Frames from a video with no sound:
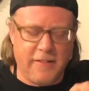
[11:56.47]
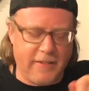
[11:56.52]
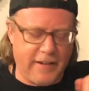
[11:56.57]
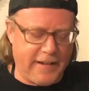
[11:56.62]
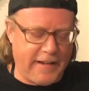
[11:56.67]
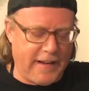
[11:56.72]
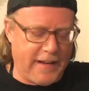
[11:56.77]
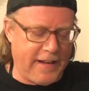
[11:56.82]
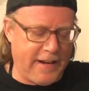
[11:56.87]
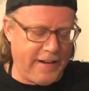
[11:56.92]
We
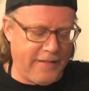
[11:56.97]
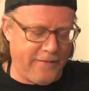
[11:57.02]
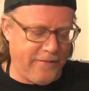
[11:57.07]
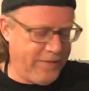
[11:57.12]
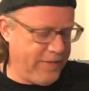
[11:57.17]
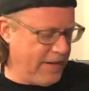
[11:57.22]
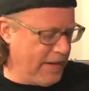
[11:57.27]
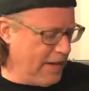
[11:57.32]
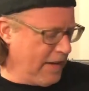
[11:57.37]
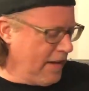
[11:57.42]
got it.
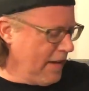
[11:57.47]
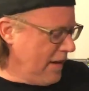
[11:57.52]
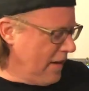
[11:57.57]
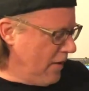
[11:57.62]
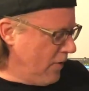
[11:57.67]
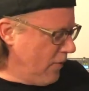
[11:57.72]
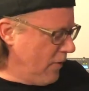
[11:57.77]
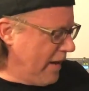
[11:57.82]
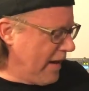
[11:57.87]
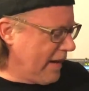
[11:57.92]

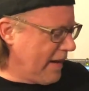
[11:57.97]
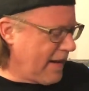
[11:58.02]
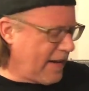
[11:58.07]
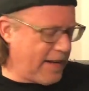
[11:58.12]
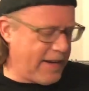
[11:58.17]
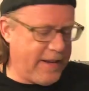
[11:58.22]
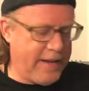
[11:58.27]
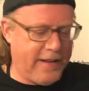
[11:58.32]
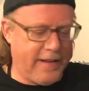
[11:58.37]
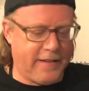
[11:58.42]
We
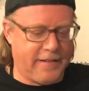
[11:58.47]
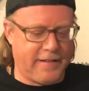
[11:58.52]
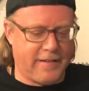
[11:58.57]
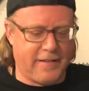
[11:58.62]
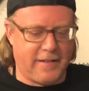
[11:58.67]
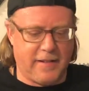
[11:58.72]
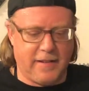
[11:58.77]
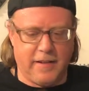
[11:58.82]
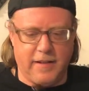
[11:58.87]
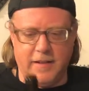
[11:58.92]
got a
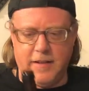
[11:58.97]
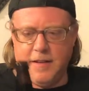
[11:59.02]
hiss.